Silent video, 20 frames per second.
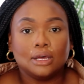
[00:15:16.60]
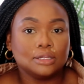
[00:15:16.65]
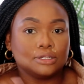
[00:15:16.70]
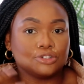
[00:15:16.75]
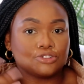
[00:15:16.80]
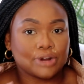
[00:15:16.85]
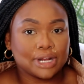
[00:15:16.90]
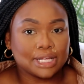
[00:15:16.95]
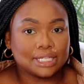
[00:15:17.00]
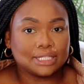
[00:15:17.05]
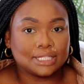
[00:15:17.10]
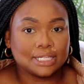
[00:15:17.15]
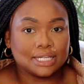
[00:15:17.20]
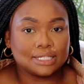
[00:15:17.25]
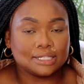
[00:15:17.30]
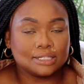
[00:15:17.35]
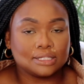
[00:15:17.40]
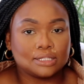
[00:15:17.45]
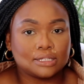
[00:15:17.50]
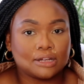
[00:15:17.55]
dresses
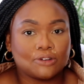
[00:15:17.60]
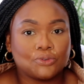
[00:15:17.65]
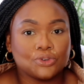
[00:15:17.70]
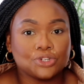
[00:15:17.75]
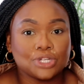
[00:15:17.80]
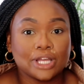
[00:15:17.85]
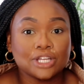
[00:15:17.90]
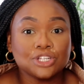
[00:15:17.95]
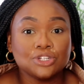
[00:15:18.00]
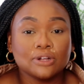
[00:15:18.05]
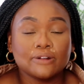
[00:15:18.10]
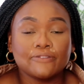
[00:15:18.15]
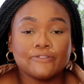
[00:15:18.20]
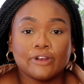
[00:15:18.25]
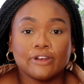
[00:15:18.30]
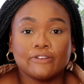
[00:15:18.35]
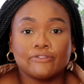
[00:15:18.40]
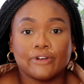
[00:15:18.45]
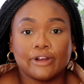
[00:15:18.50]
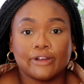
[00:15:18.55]
and stuff, which actually looked
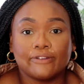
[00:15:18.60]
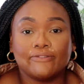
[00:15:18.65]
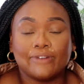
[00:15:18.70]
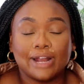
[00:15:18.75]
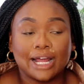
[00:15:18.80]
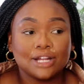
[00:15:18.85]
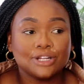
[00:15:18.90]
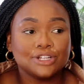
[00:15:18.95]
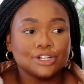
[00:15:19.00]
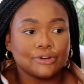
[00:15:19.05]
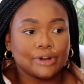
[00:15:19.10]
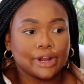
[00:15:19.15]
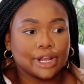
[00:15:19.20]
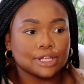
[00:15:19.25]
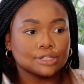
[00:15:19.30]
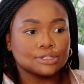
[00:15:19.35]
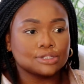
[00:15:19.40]
very, very flattering.